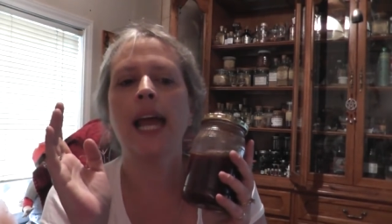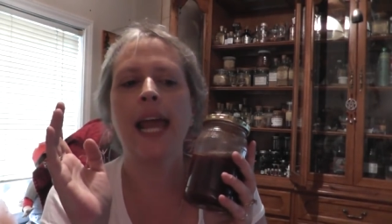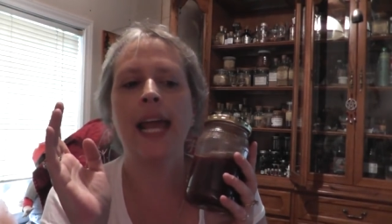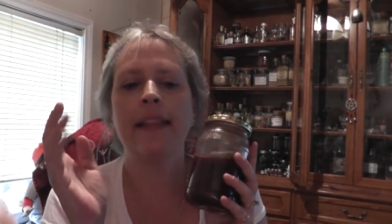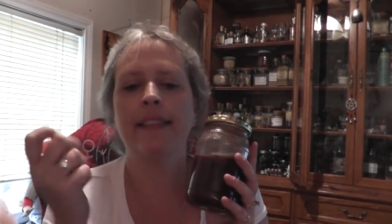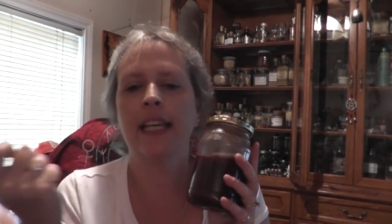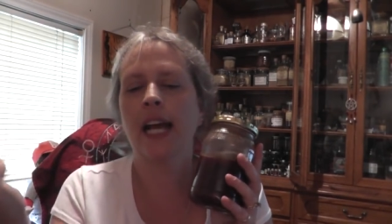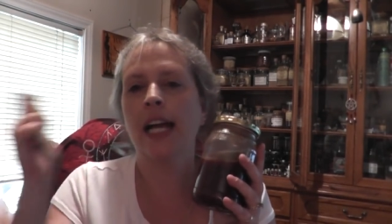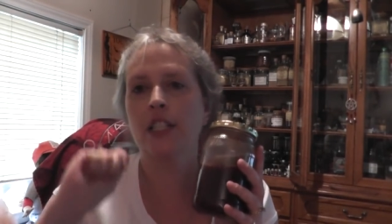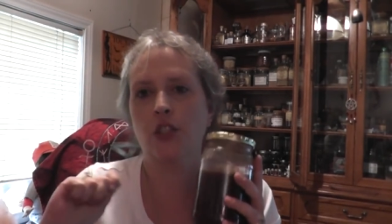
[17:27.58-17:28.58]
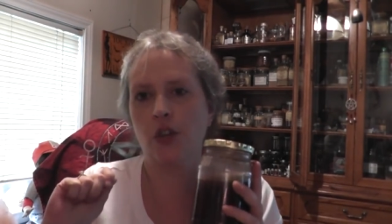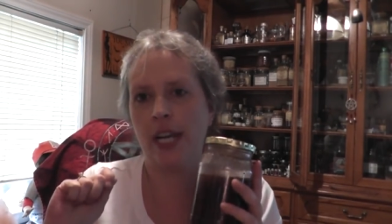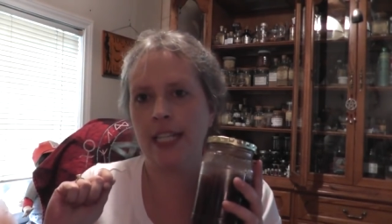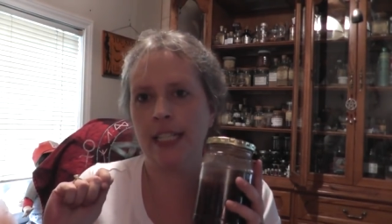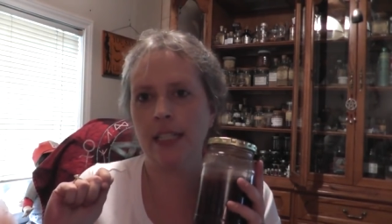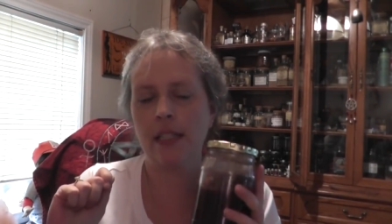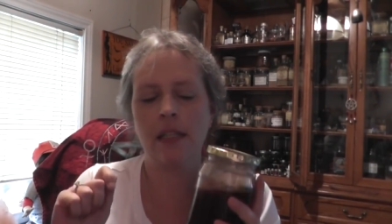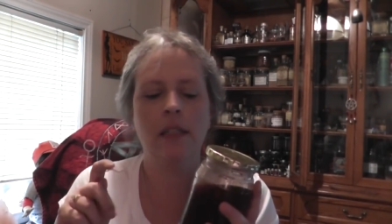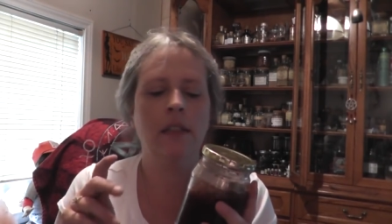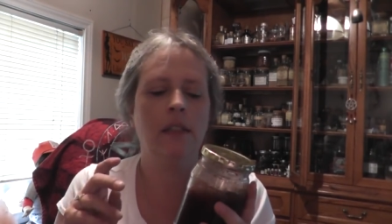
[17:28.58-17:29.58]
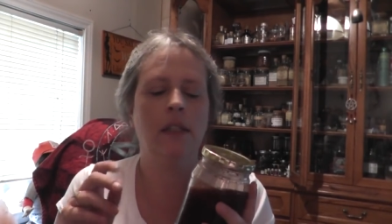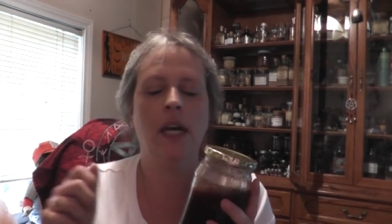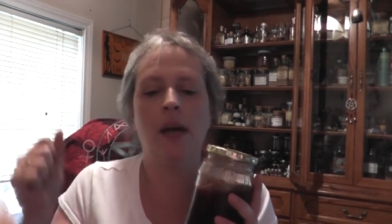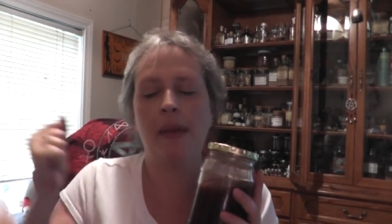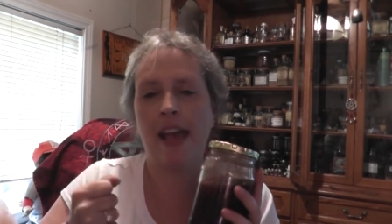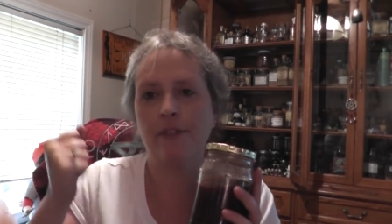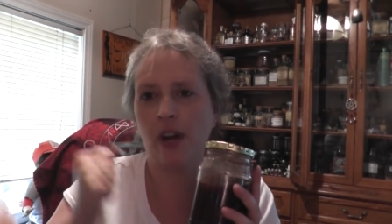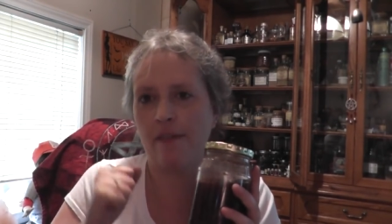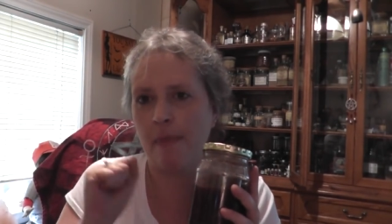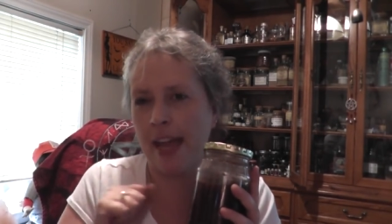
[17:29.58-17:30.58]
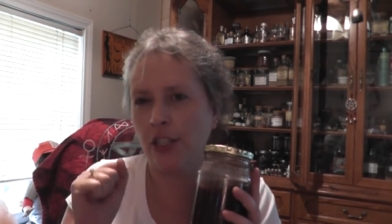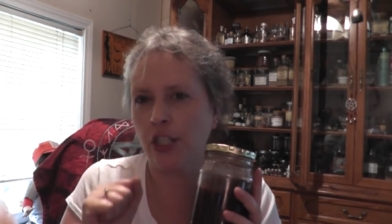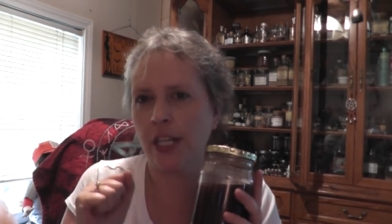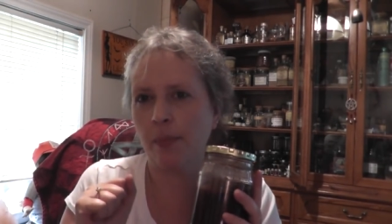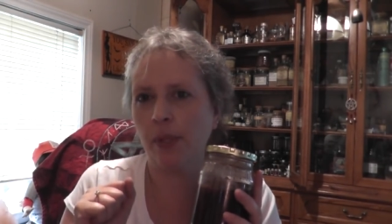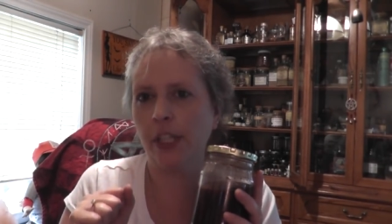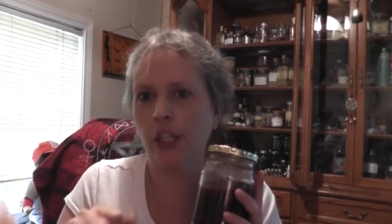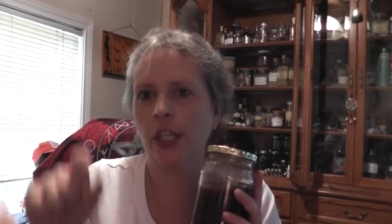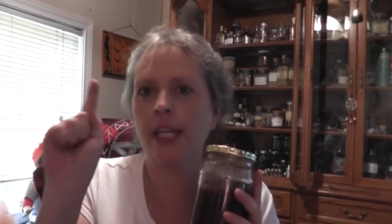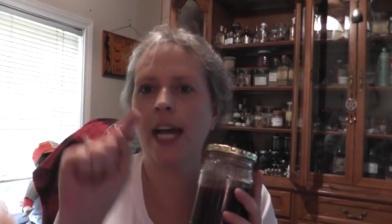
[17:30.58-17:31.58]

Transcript: And then I strain it after I've mashed it up really good.